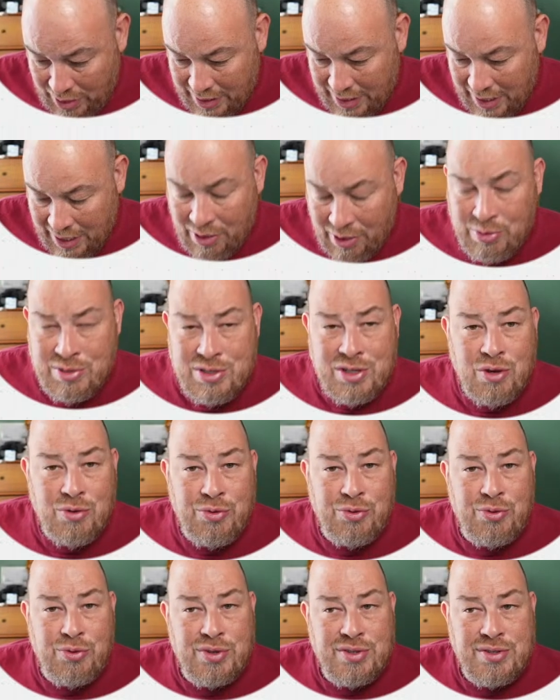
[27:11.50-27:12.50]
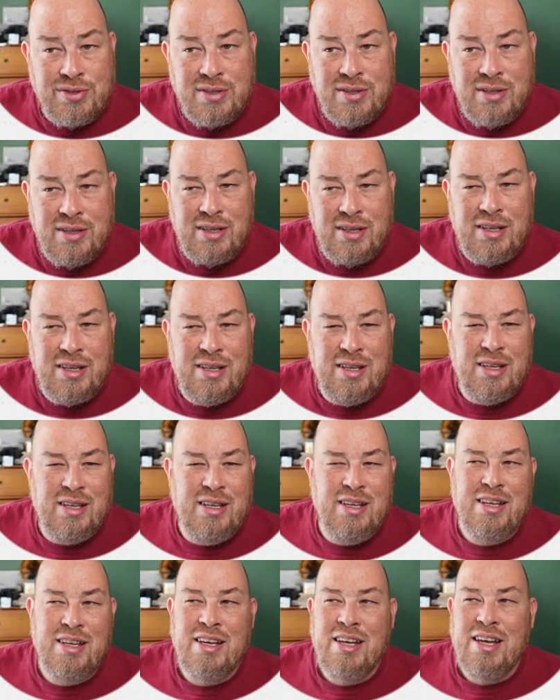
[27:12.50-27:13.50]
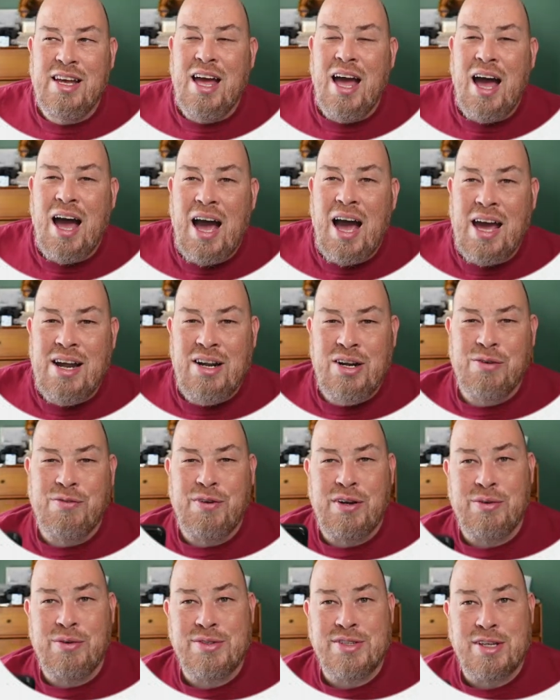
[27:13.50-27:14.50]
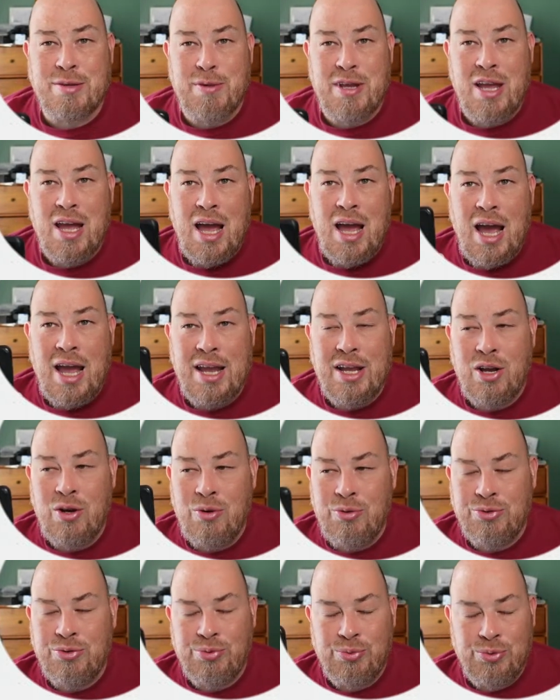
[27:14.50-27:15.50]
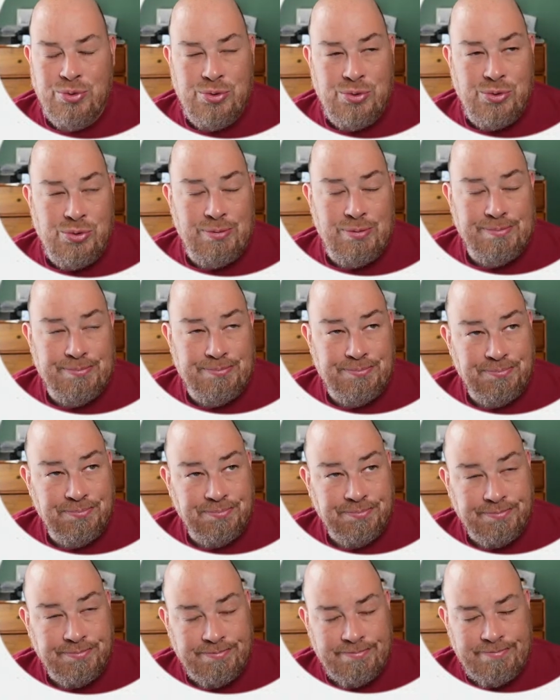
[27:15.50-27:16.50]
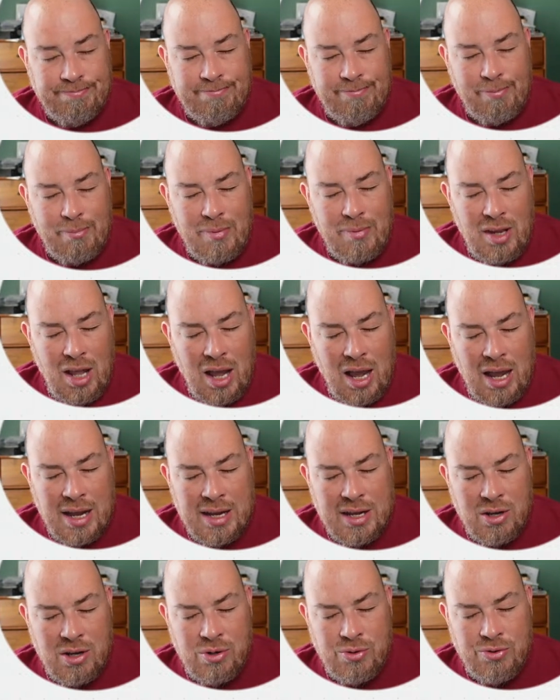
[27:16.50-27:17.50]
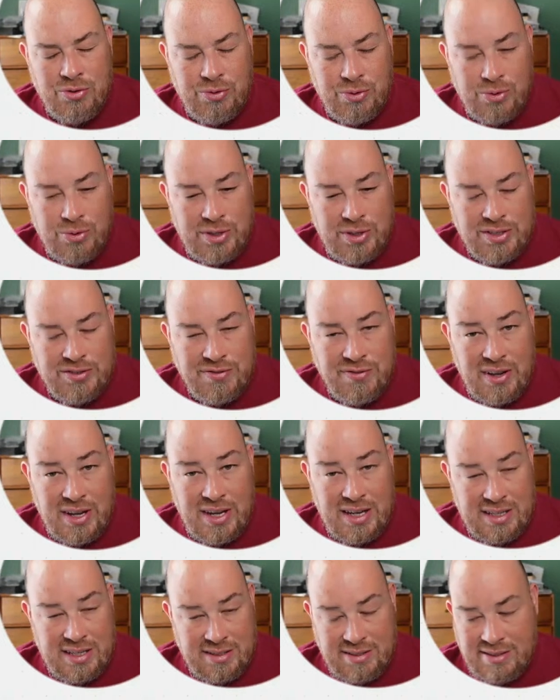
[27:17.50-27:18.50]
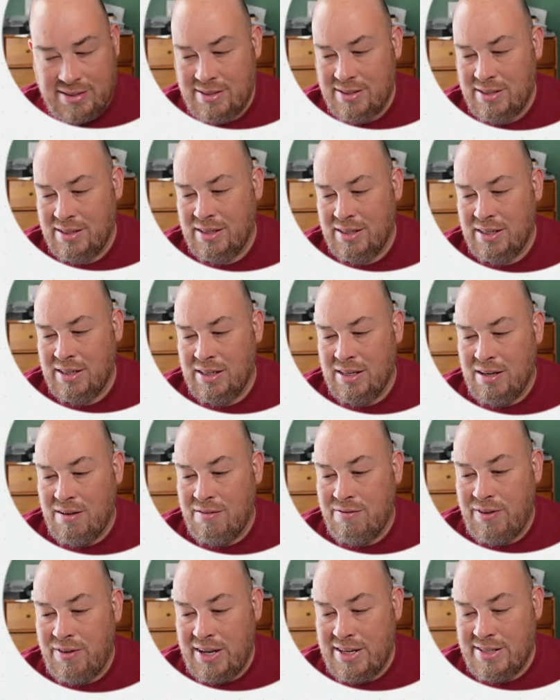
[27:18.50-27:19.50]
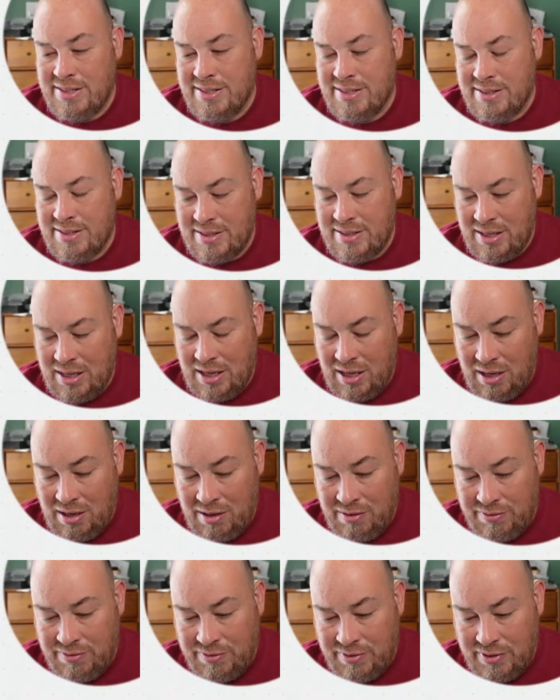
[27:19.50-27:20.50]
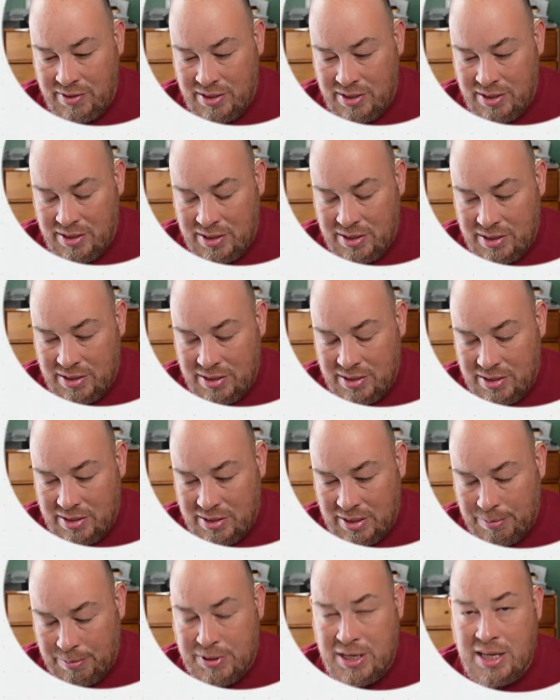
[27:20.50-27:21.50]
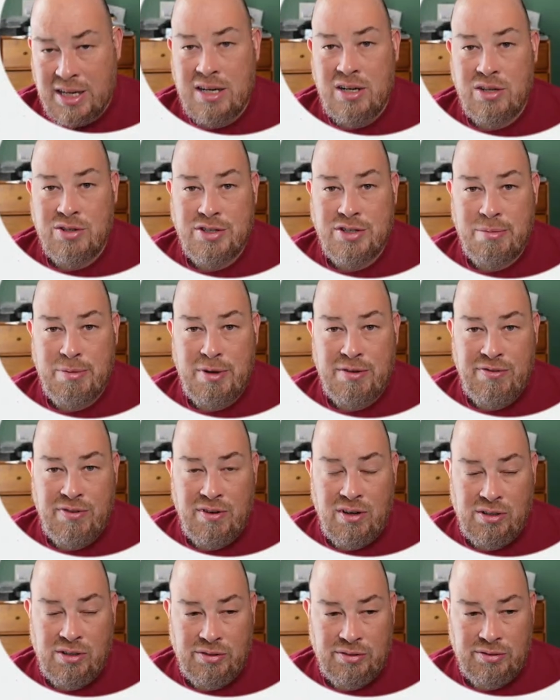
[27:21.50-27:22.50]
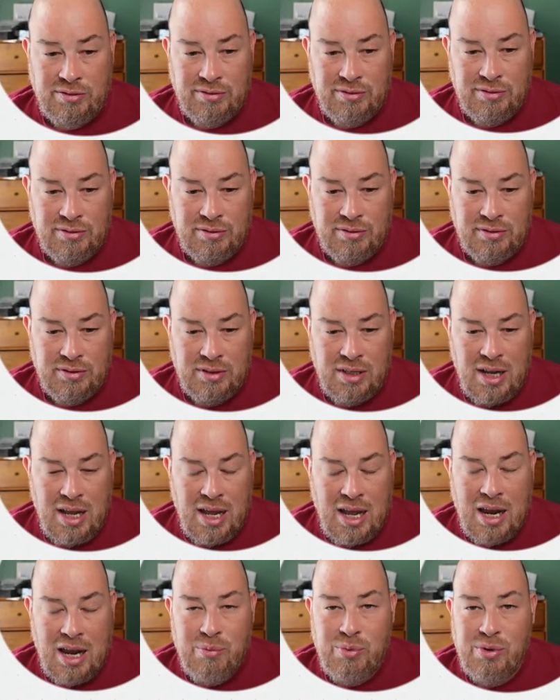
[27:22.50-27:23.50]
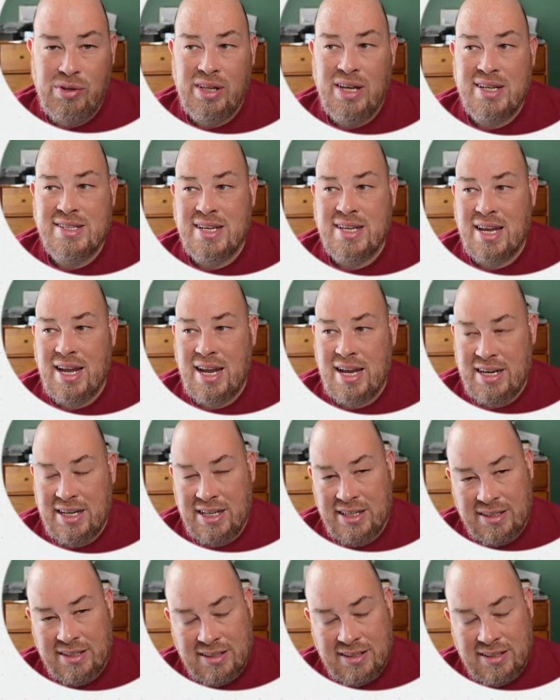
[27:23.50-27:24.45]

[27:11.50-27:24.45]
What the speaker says: I always go through this. I don't know if anyone's like me. I go through this phases of, I'm taking notes on my phone. I realize I hate it.